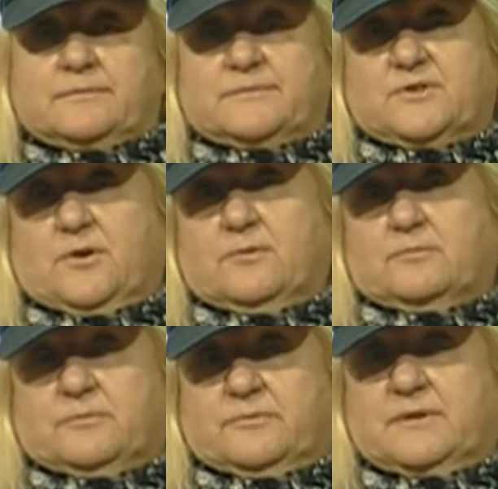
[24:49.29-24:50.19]
So
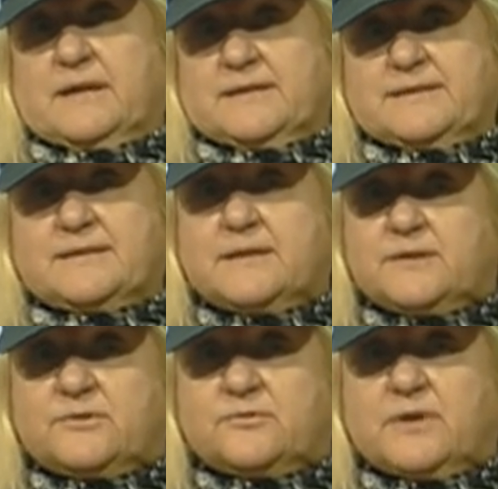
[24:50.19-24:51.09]
did I
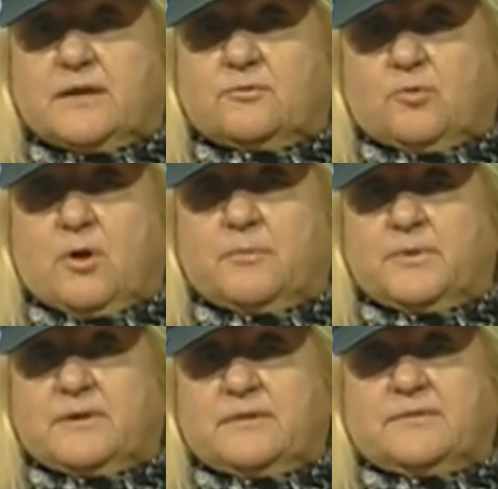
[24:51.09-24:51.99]
stick to that wrong
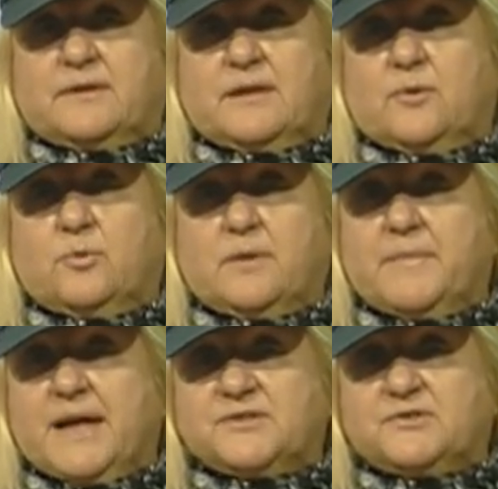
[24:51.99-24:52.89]
belief that they were
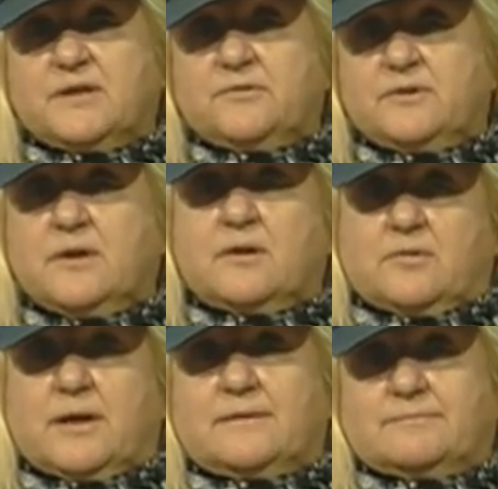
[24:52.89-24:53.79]
imaginary? No,
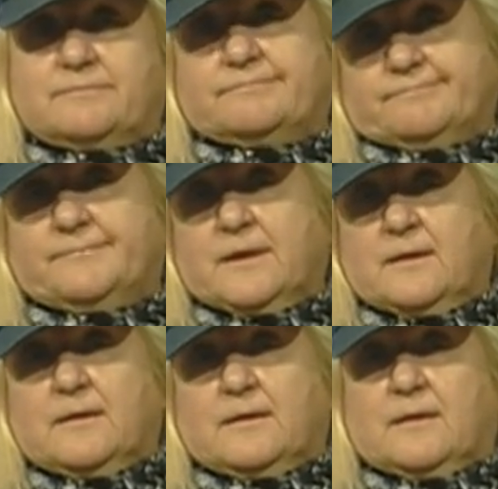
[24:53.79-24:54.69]
I
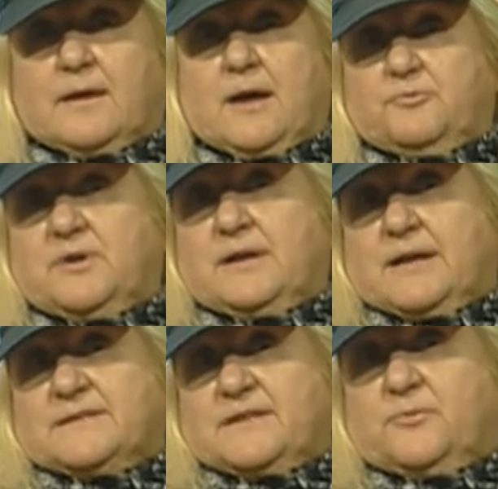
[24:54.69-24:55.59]

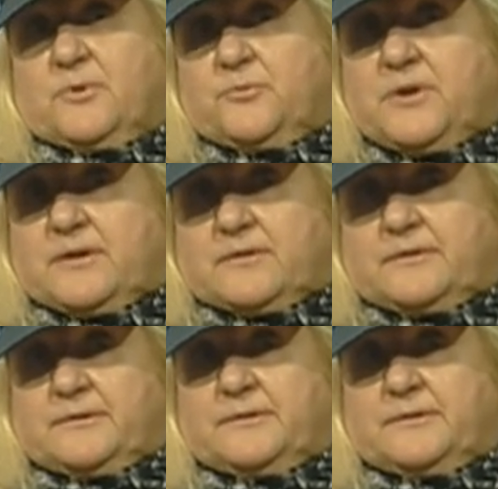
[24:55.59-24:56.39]
realized they were real.